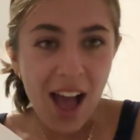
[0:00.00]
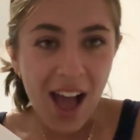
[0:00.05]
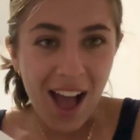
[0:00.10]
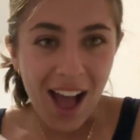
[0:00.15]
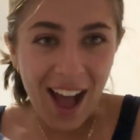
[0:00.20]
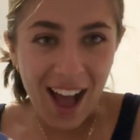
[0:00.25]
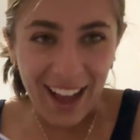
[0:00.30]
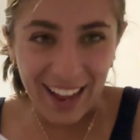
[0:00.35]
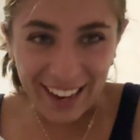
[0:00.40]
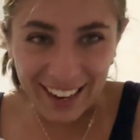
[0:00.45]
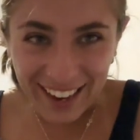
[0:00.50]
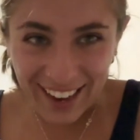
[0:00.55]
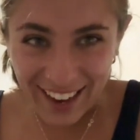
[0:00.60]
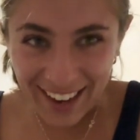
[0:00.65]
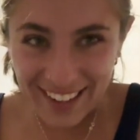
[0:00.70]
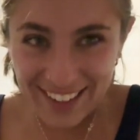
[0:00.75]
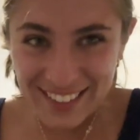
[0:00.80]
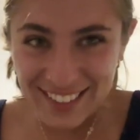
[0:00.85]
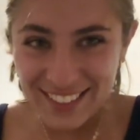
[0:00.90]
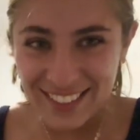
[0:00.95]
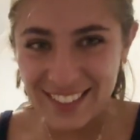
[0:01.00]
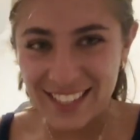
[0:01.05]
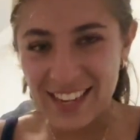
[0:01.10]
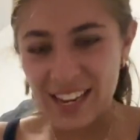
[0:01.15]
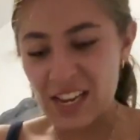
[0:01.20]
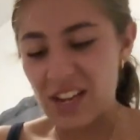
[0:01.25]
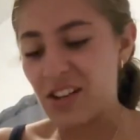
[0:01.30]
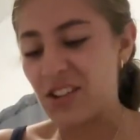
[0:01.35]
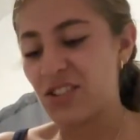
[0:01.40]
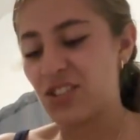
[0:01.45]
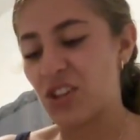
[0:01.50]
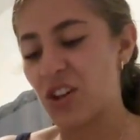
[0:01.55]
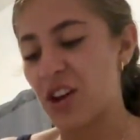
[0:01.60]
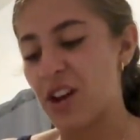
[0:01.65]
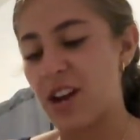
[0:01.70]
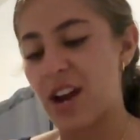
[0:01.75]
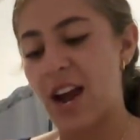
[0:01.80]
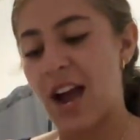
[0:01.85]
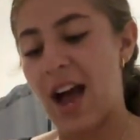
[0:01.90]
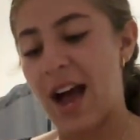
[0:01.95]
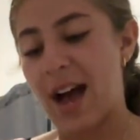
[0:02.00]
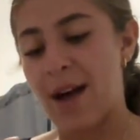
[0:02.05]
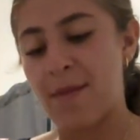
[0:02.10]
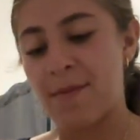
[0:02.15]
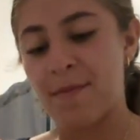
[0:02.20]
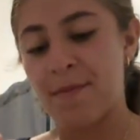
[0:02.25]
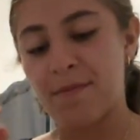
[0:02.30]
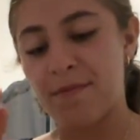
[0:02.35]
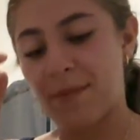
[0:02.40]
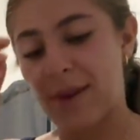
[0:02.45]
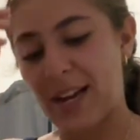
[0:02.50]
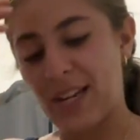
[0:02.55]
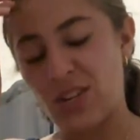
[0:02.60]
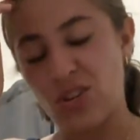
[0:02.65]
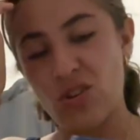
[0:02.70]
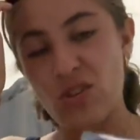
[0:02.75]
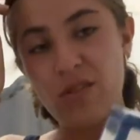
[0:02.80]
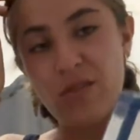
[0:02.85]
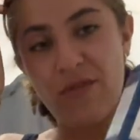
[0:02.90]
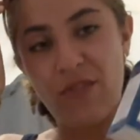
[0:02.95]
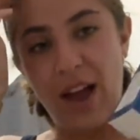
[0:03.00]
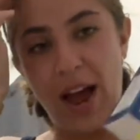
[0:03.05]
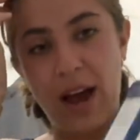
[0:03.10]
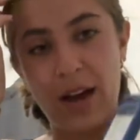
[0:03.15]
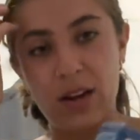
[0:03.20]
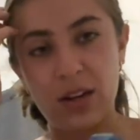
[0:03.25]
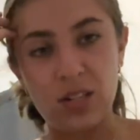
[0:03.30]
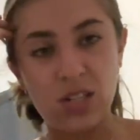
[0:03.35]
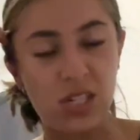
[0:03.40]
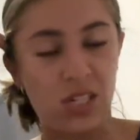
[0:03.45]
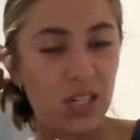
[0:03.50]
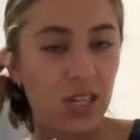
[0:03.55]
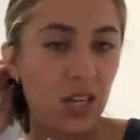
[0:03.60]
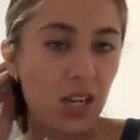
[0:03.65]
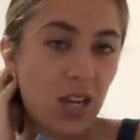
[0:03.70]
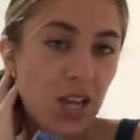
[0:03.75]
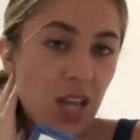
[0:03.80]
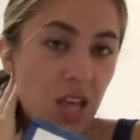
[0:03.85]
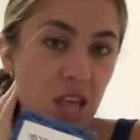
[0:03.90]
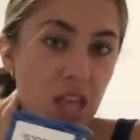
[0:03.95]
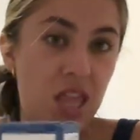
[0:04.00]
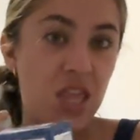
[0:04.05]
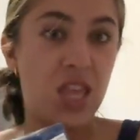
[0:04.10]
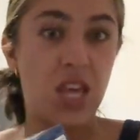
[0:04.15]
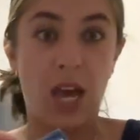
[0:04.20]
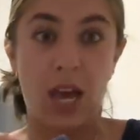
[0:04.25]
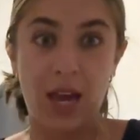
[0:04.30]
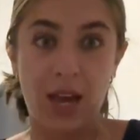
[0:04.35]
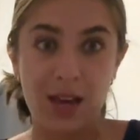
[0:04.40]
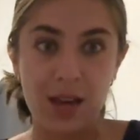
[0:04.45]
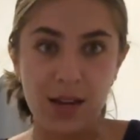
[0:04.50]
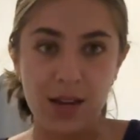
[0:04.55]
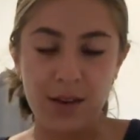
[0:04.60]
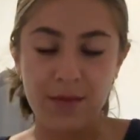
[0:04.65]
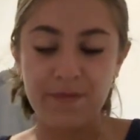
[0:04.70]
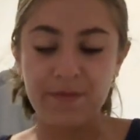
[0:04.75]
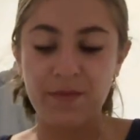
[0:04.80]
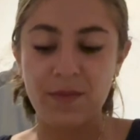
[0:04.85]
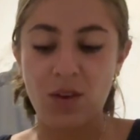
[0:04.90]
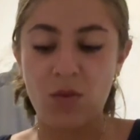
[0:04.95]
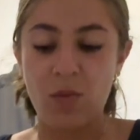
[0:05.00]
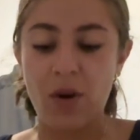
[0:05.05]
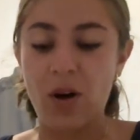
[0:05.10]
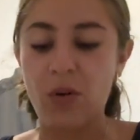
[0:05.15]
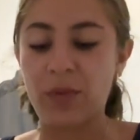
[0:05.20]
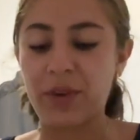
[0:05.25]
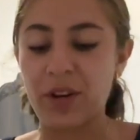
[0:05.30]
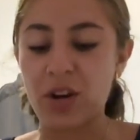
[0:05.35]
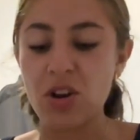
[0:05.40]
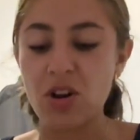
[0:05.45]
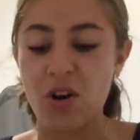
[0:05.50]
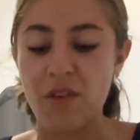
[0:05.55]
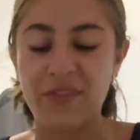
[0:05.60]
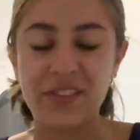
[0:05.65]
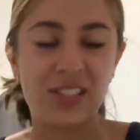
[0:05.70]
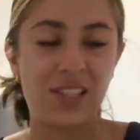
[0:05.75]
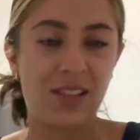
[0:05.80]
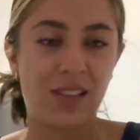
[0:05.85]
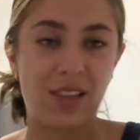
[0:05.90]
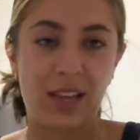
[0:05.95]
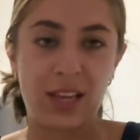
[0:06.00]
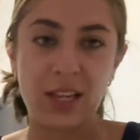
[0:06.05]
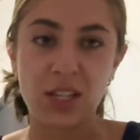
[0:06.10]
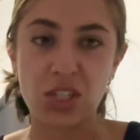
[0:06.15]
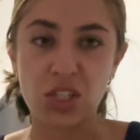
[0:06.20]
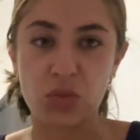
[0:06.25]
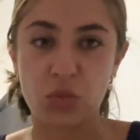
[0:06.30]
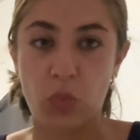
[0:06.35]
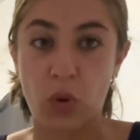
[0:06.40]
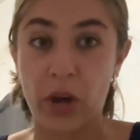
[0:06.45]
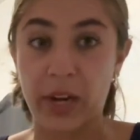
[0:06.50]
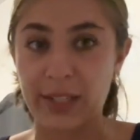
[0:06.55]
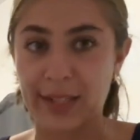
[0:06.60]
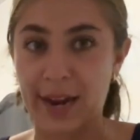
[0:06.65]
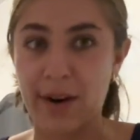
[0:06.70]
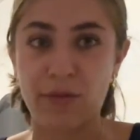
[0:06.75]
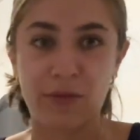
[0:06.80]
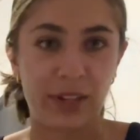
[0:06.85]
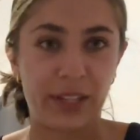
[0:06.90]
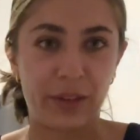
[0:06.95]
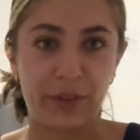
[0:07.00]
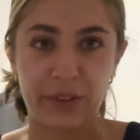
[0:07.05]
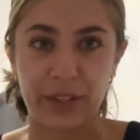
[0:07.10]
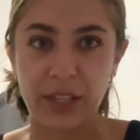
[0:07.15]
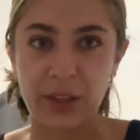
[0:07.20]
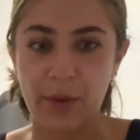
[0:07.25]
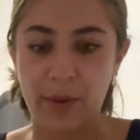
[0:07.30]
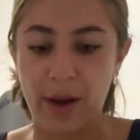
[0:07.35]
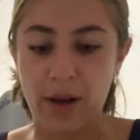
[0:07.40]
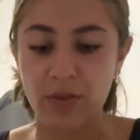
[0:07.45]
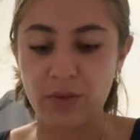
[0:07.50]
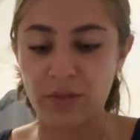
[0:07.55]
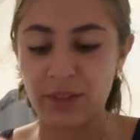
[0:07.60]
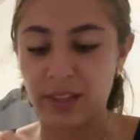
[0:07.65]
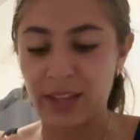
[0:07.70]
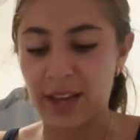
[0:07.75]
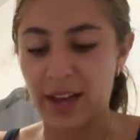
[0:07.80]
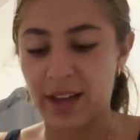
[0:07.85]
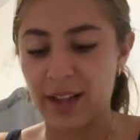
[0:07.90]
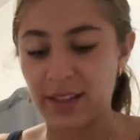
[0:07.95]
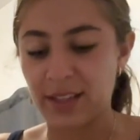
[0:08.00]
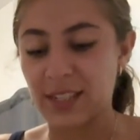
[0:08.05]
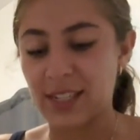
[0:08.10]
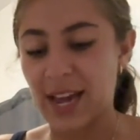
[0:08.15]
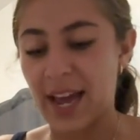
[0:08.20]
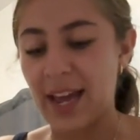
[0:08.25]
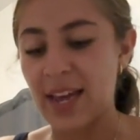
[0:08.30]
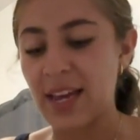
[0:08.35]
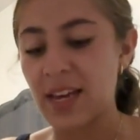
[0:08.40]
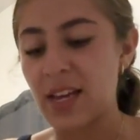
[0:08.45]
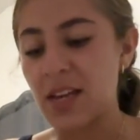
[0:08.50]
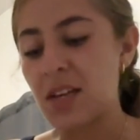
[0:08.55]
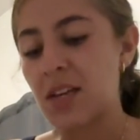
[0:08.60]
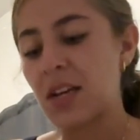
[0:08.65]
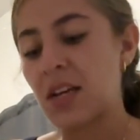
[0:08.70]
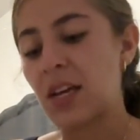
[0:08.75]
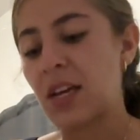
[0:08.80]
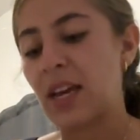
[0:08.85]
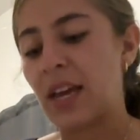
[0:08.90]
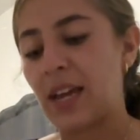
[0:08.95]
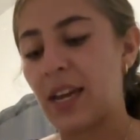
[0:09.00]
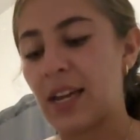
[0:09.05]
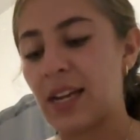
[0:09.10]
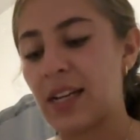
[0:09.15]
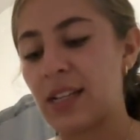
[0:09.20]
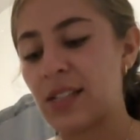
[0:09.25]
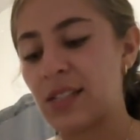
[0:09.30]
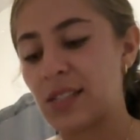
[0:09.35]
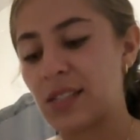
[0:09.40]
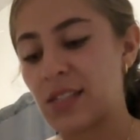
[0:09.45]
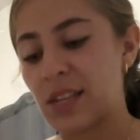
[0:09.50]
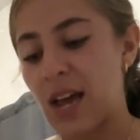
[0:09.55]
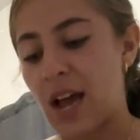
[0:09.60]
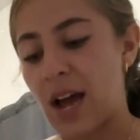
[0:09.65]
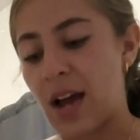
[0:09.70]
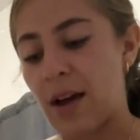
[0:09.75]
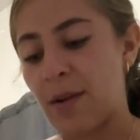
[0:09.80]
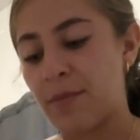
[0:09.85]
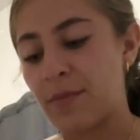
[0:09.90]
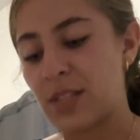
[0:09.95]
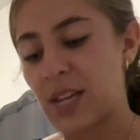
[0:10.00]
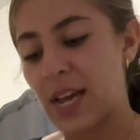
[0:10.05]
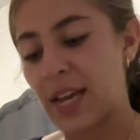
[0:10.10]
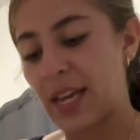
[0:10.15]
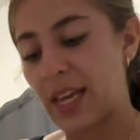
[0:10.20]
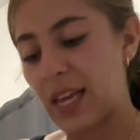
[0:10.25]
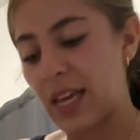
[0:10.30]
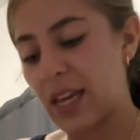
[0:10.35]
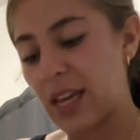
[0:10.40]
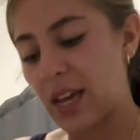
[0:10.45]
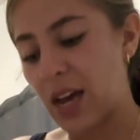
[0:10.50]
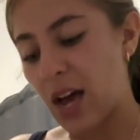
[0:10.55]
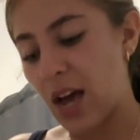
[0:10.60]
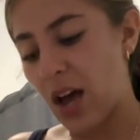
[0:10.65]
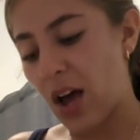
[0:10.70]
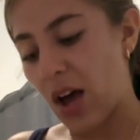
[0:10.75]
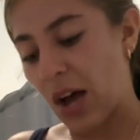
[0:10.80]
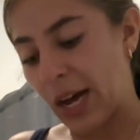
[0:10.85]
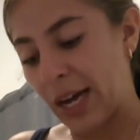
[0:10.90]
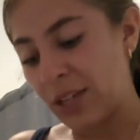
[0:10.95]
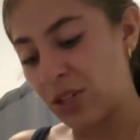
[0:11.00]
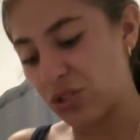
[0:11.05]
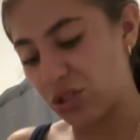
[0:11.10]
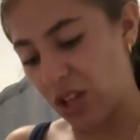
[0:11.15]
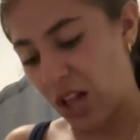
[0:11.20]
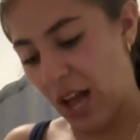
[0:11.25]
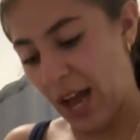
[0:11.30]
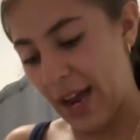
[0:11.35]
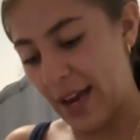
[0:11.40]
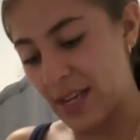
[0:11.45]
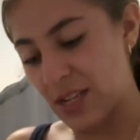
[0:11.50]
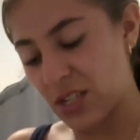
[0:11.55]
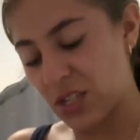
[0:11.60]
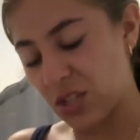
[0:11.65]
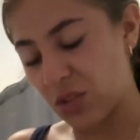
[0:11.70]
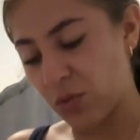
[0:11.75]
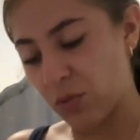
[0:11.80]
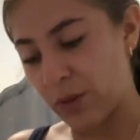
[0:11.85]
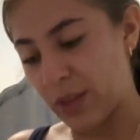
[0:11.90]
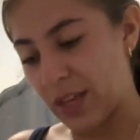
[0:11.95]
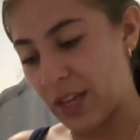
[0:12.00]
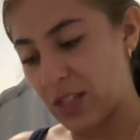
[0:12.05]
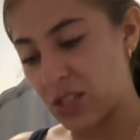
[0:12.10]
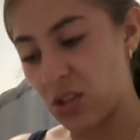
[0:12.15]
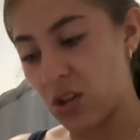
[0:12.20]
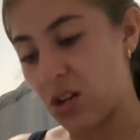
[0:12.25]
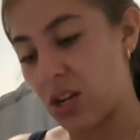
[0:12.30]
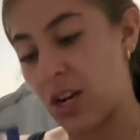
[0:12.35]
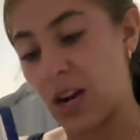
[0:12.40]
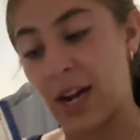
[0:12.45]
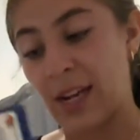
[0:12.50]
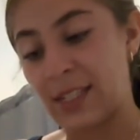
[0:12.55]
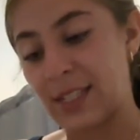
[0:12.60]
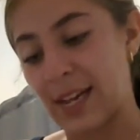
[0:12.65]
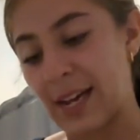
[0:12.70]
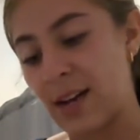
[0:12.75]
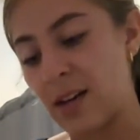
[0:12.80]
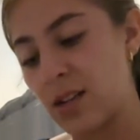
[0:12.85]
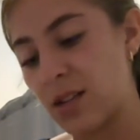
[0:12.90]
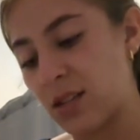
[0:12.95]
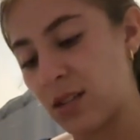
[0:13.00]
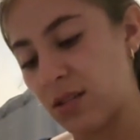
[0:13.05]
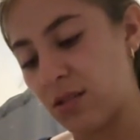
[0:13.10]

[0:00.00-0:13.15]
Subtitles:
Hi guys. So my new found thing, well, we don't know if it's a thing, it just worked out really, really well the other day, is taking Hydrolite with us on night out.